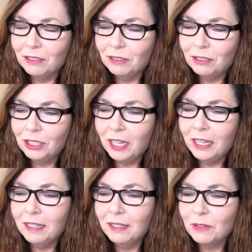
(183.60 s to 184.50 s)

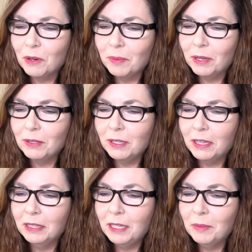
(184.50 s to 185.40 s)
Shane is Scorpio
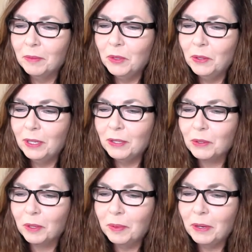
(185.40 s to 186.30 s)
Sun, Libra Moon, and
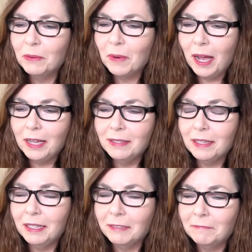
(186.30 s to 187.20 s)
Scorpio
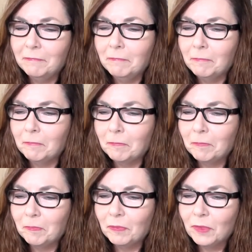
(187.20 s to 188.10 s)
Rising.
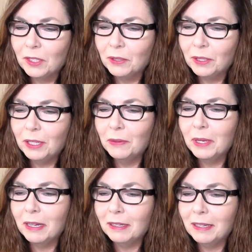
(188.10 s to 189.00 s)
So good. We
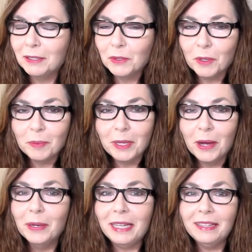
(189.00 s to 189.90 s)
got a lot of
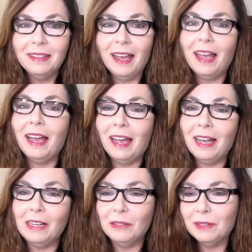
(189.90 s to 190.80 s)
Scorpio in the
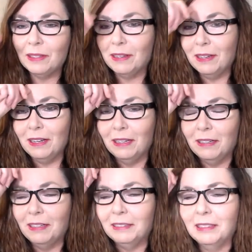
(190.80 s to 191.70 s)
house. Oh,
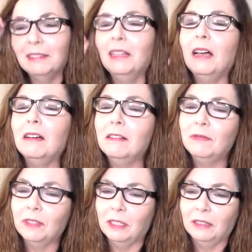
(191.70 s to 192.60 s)

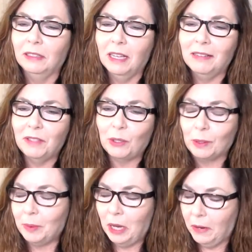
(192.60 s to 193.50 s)
love, love
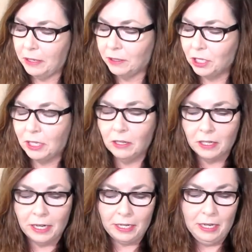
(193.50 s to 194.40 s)
Scorpio energy.
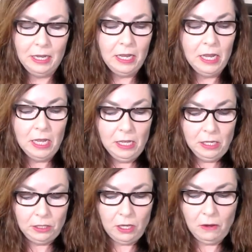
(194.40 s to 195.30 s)
All right.
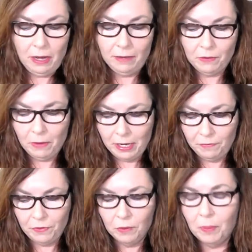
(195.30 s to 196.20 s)
So I have quite
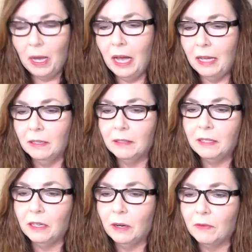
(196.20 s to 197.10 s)
a few piles
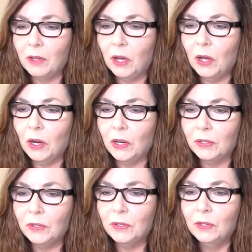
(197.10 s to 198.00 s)
here of
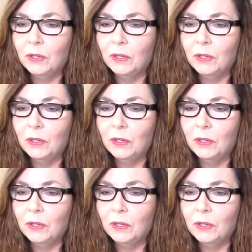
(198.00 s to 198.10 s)
cards